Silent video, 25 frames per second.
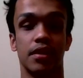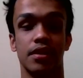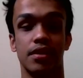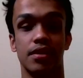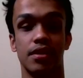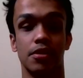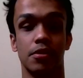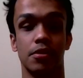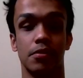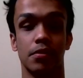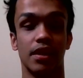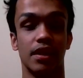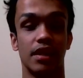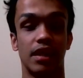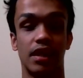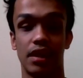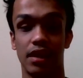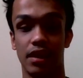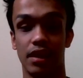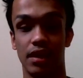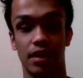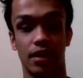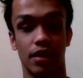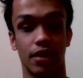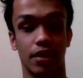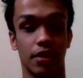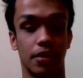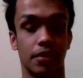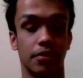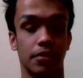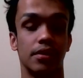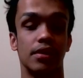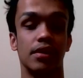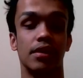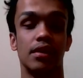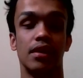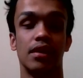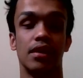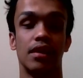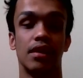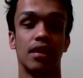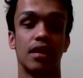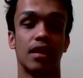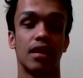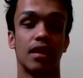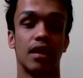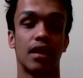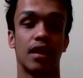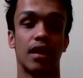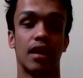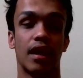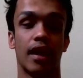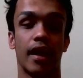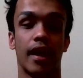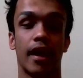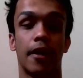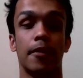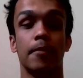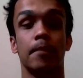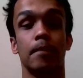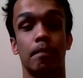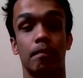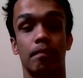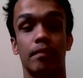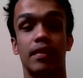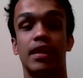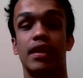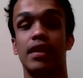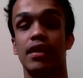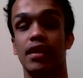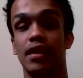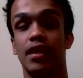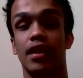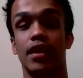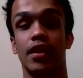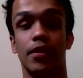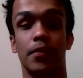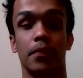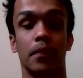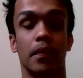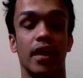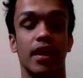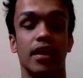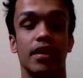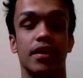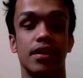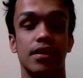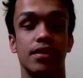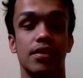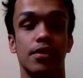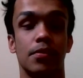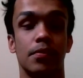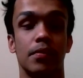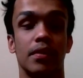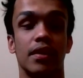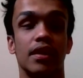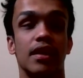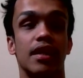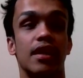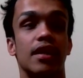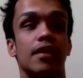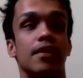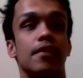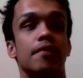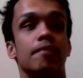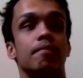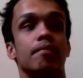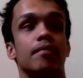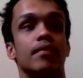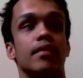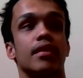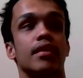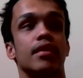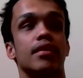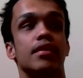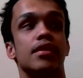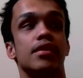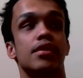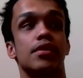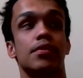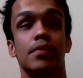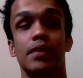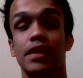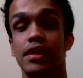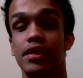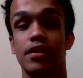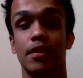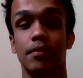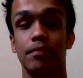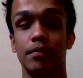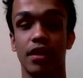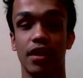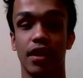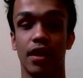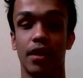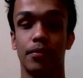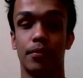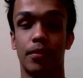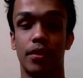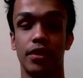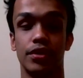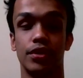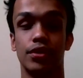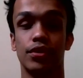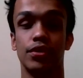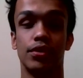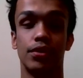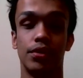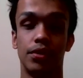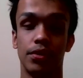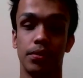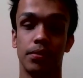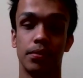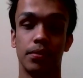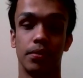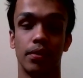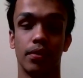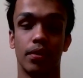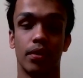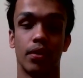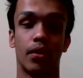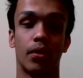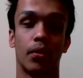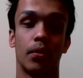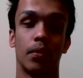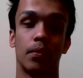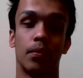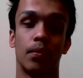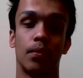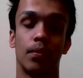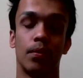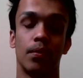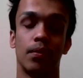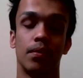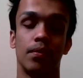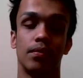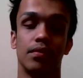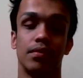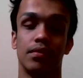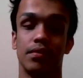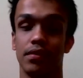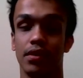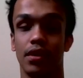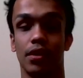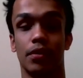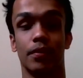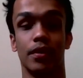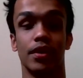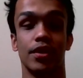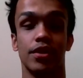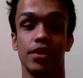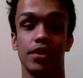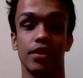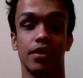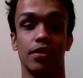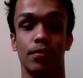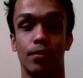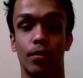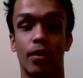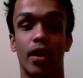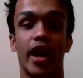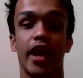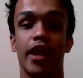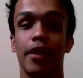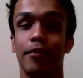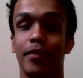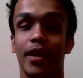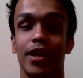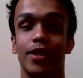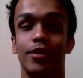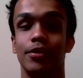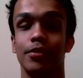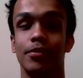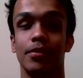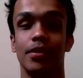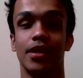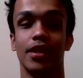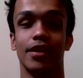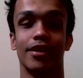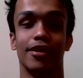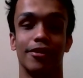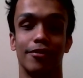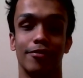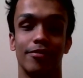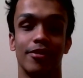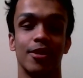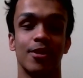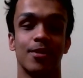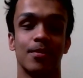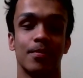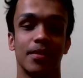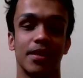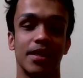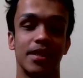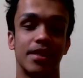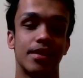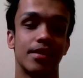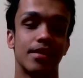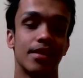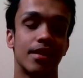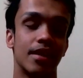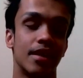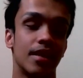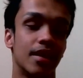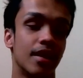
Does this really, help me in any way? Is it really something I want to do? Or the question, why am I doing it in the first place?